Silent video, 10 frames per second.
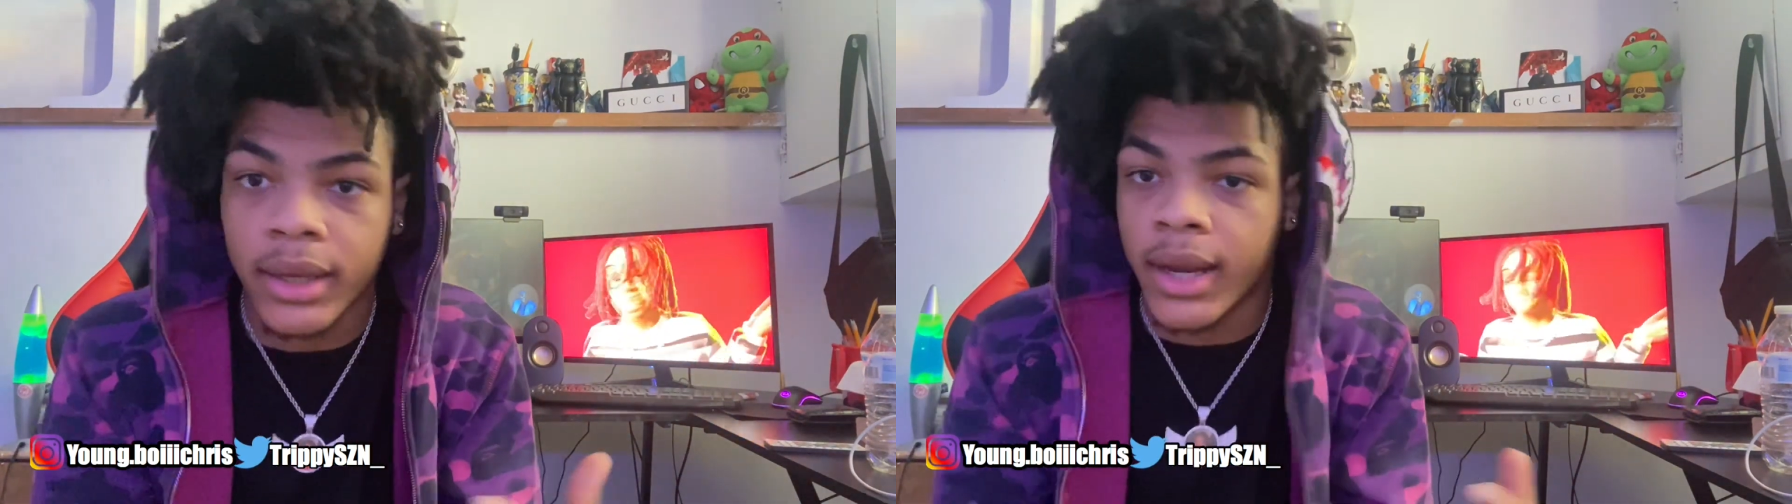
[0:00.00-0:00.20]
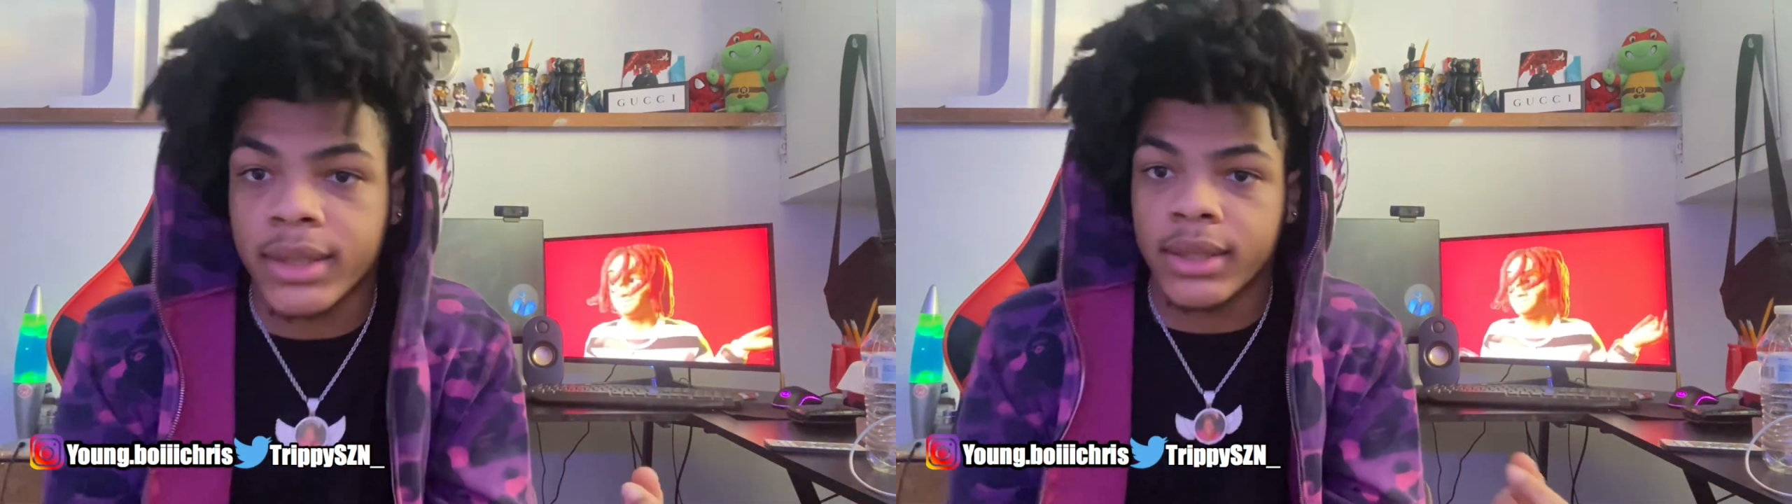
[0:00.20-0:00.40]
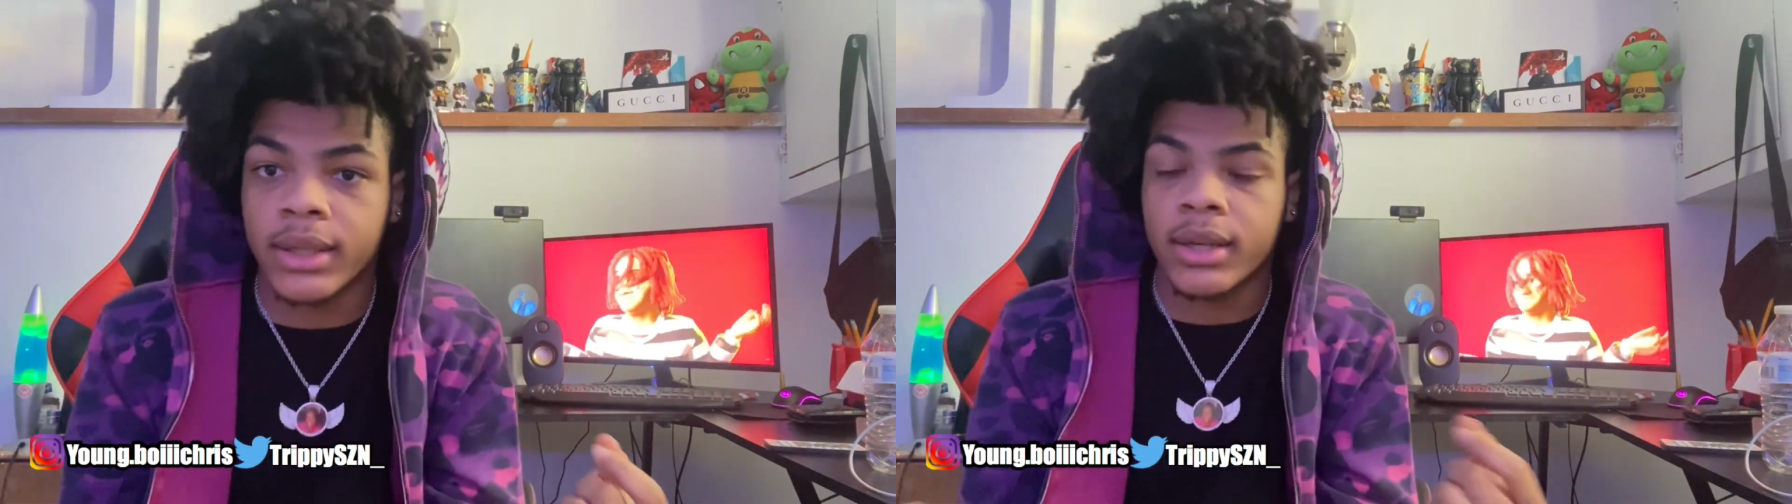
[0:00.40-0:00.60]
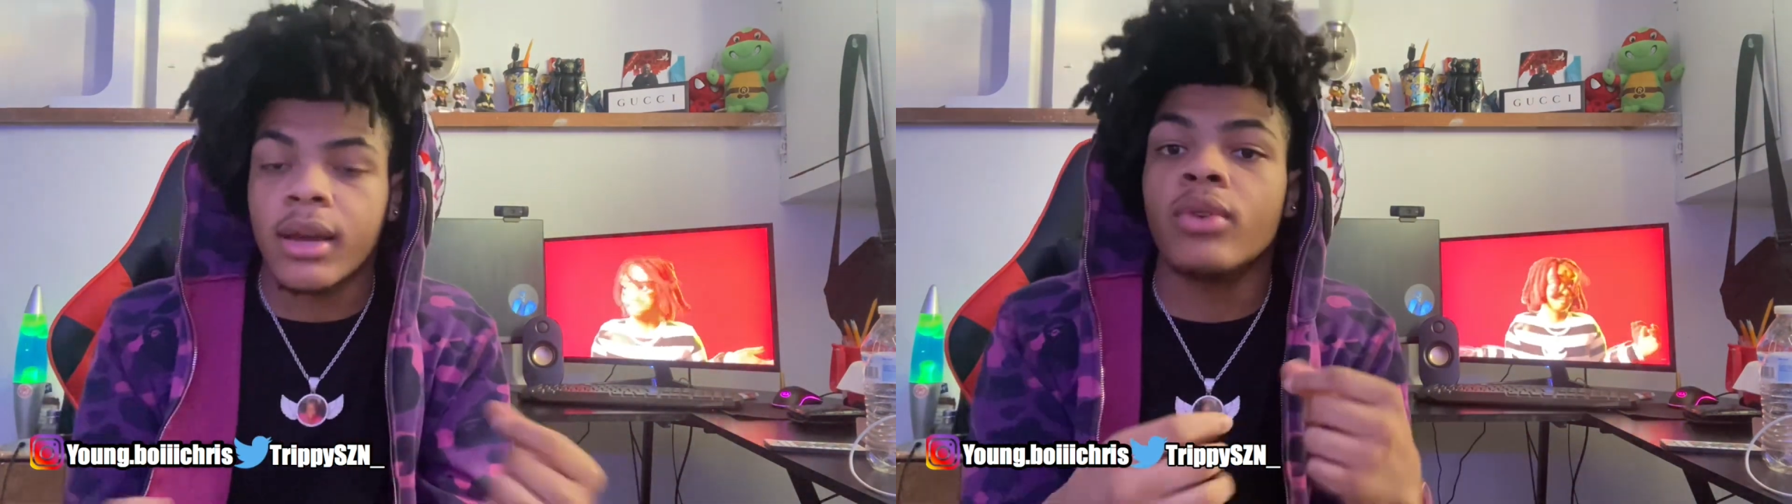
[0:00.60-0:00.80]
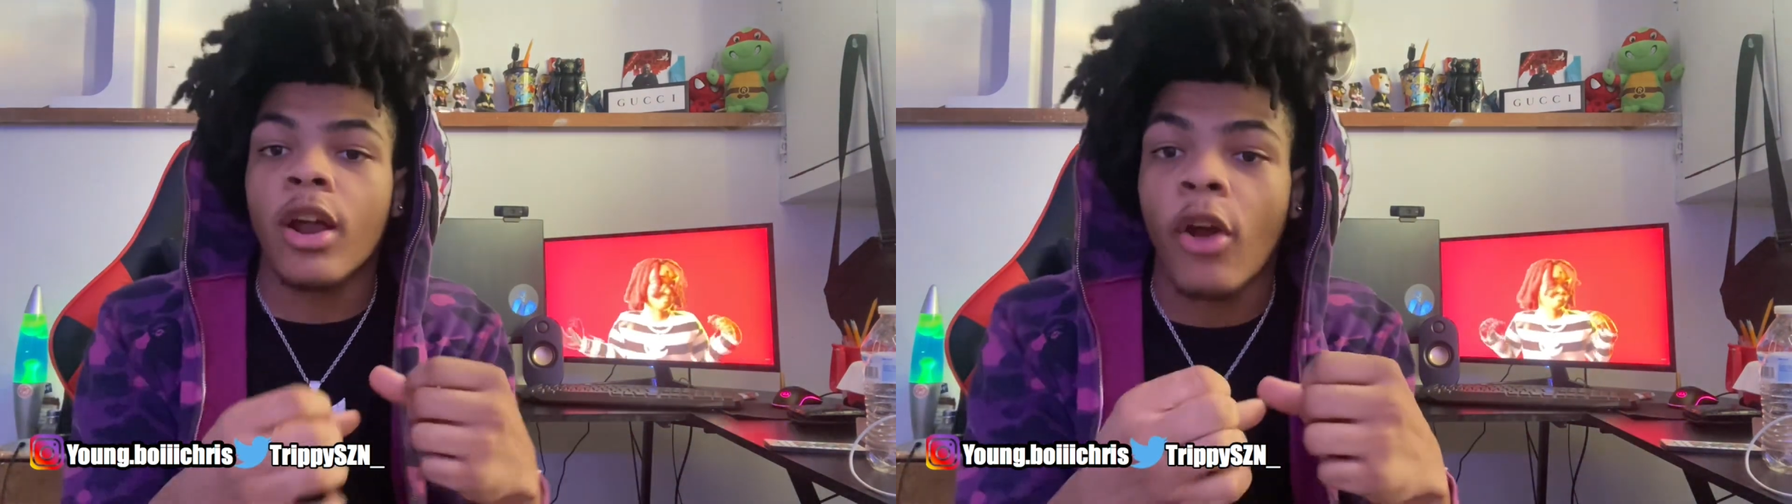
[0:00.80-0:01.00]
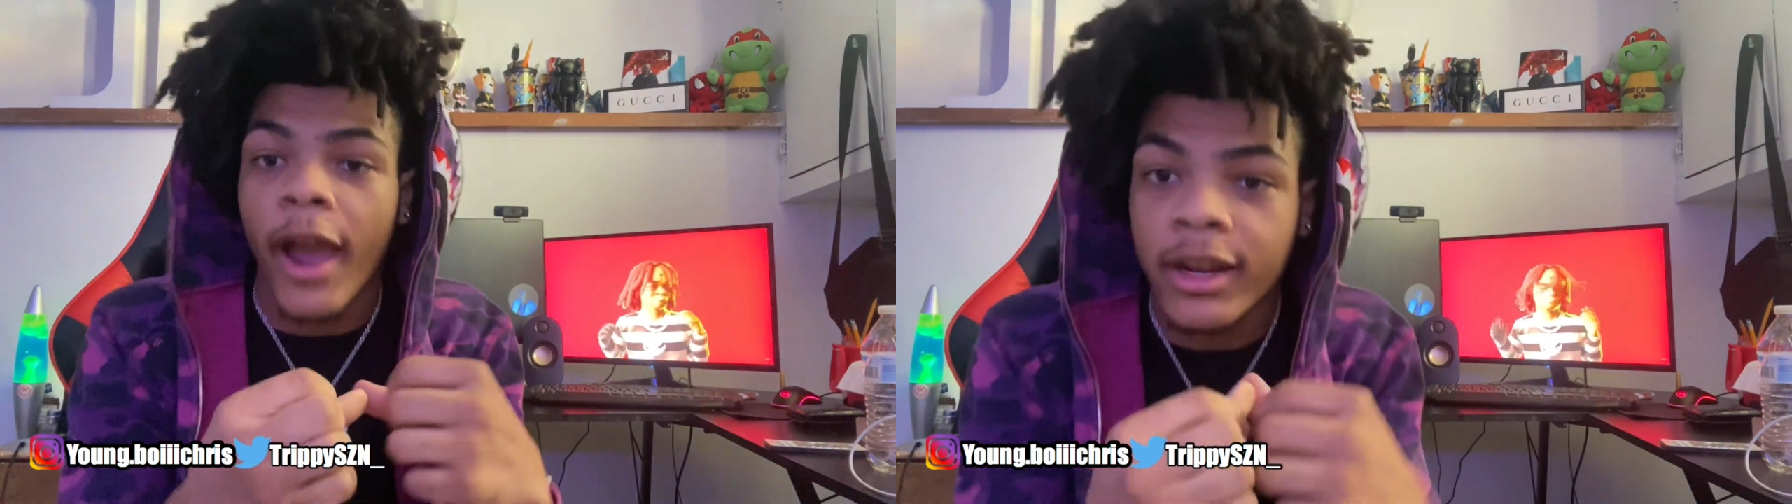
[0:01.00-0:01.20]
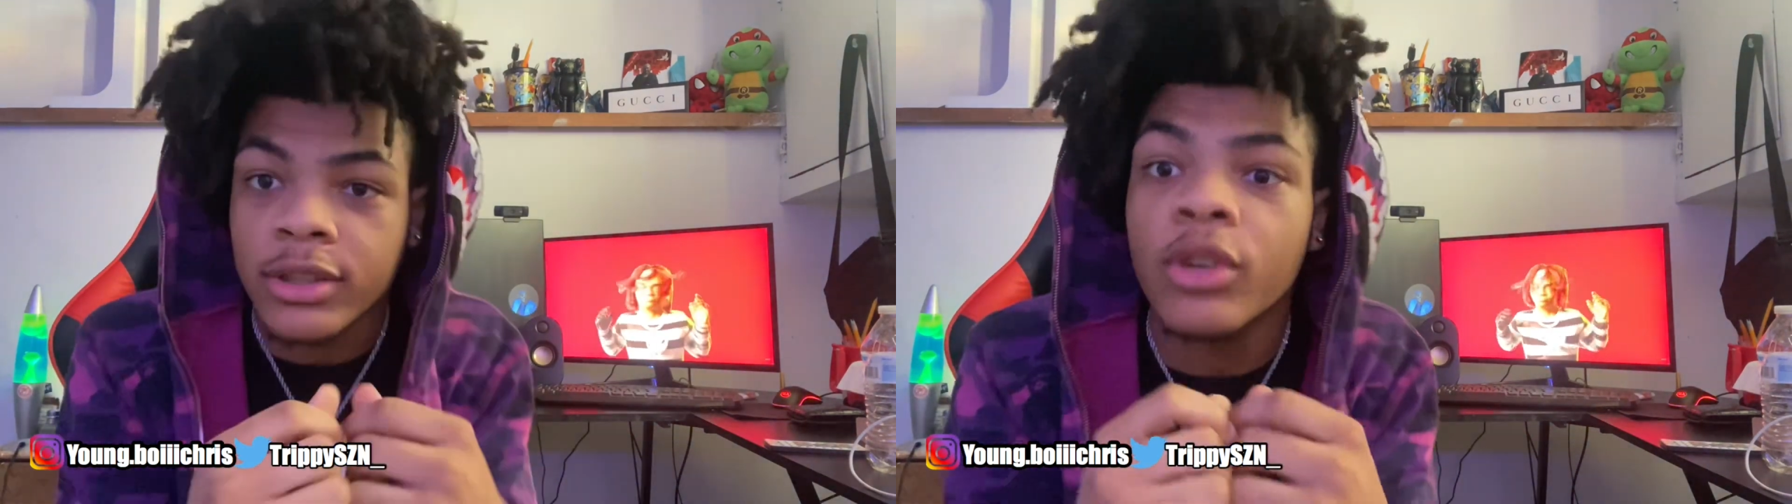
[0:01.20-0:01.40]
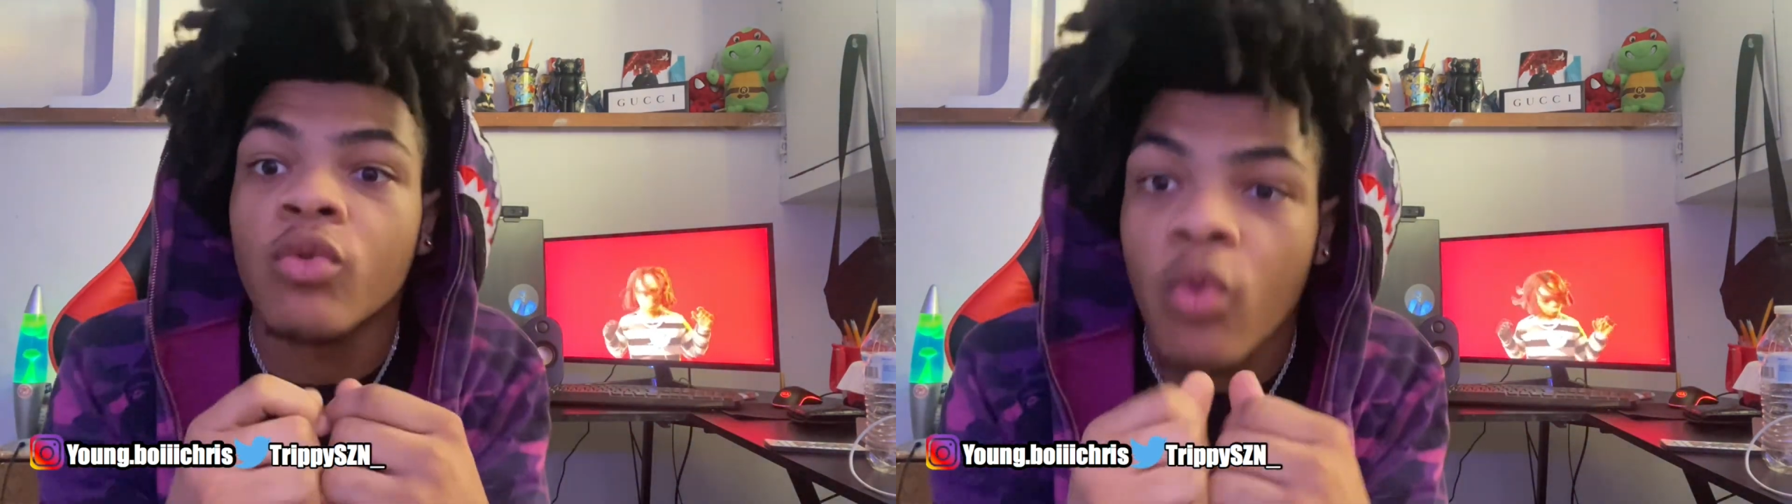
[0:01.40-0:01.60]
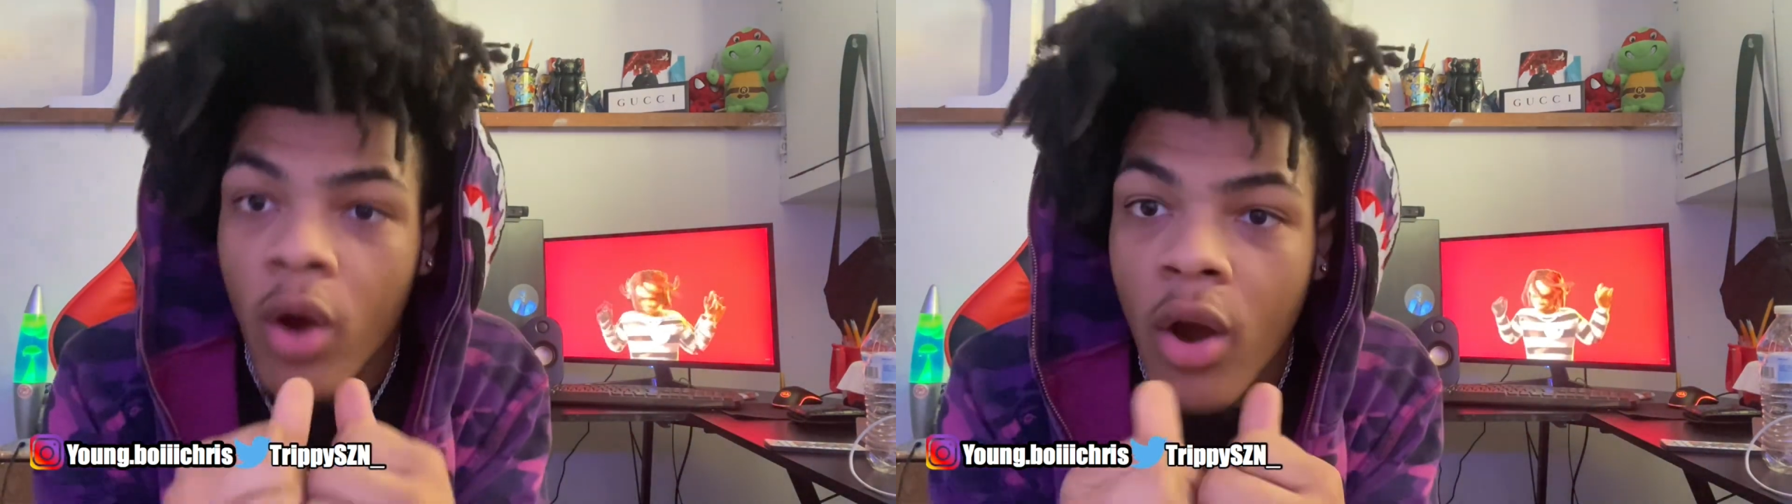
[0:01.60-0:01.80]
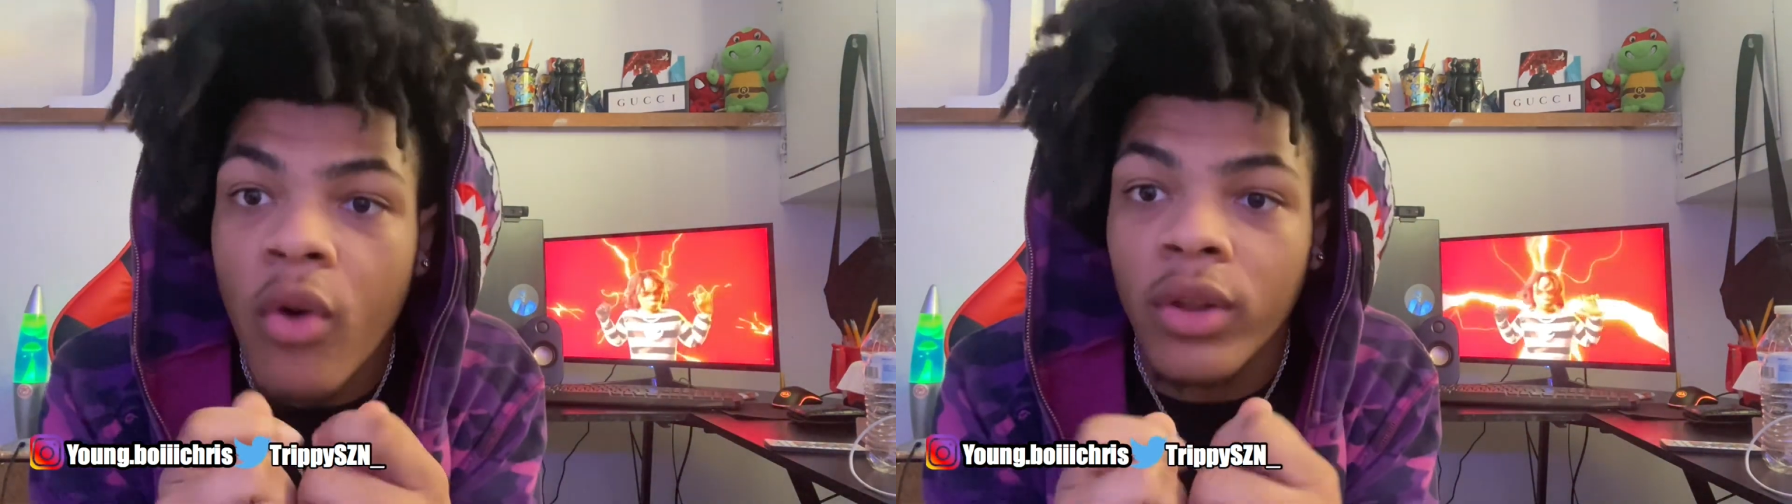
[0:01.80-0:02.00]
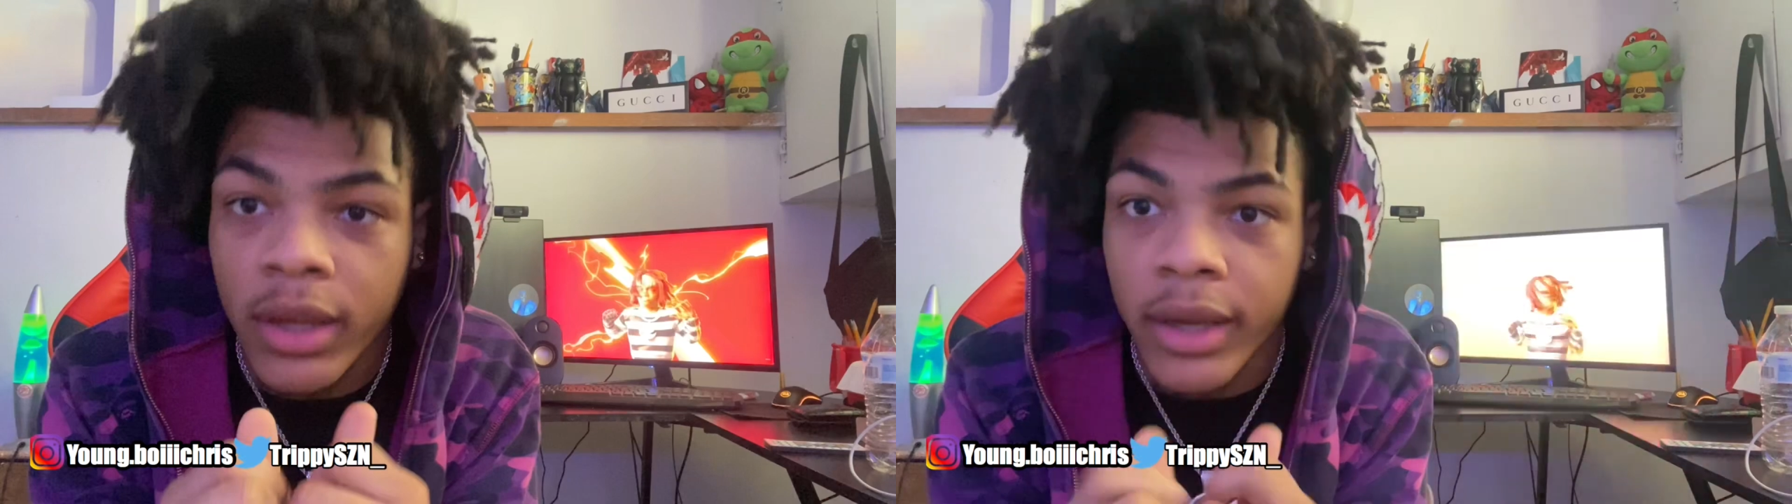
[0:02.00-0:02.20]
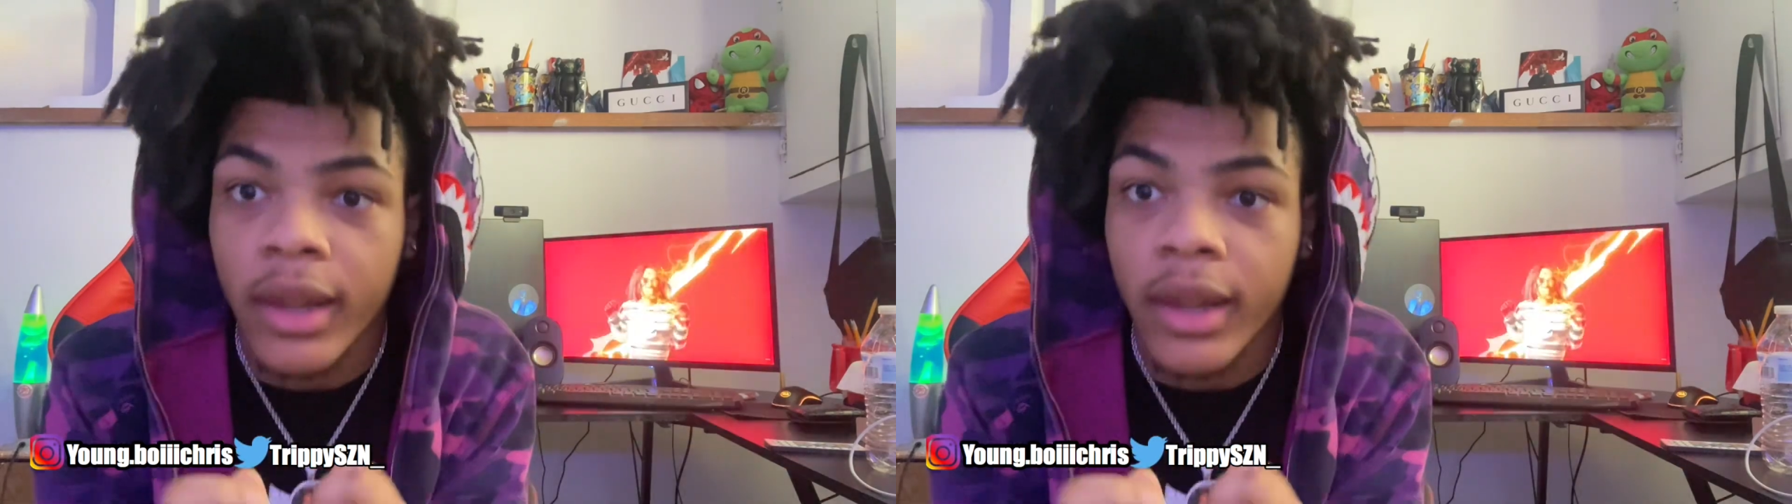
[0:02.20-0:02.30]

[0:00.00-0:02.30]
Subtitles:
That's it. You gotta actually roll it,